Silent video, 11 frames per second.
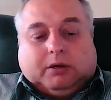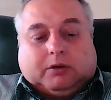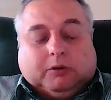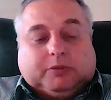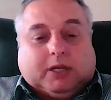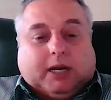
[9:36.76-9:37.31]

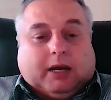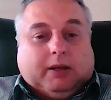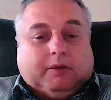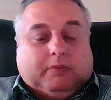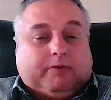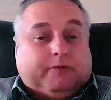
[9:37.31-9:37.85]
groups that
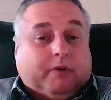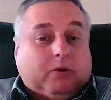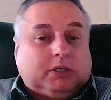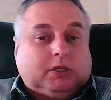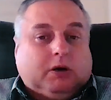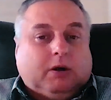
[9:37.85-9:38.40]
I would
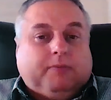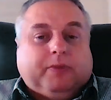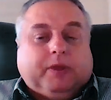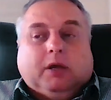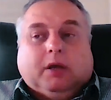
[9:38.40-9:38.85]
focus on,